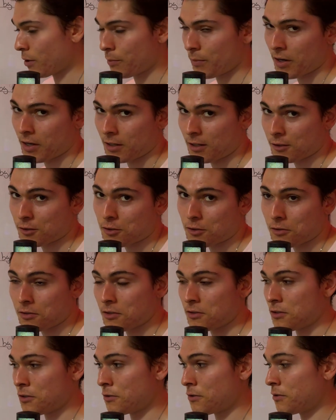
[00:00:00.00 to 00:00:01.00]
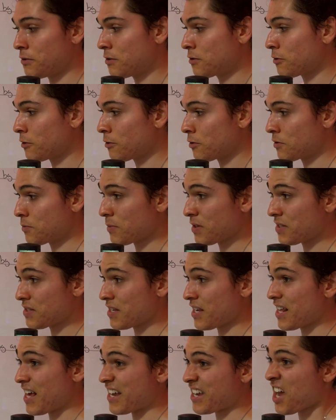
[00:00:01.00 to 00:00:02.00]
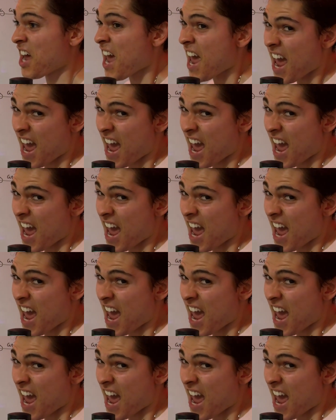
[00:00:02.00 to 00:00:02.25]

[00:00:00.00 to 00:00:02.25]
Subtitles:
My electrical engineering students may say like,